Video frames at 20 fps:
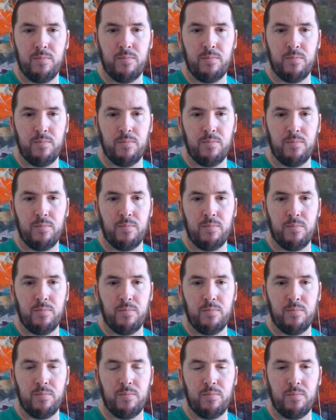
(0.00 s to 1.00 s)

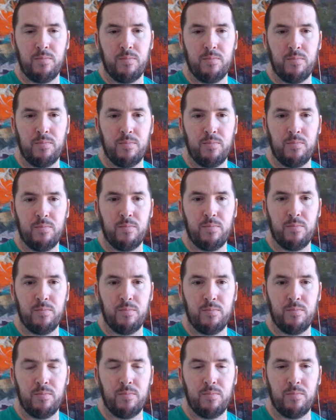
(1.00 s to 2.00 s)

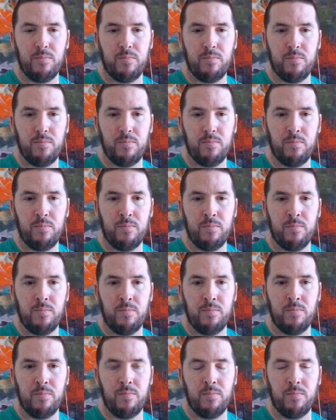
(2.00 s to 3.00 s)

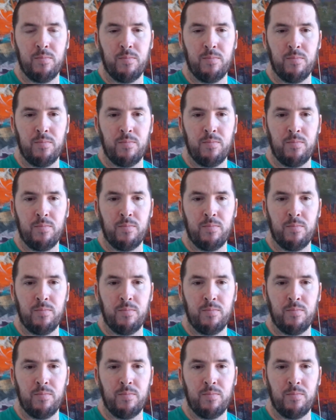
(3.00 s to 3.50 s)
(silent)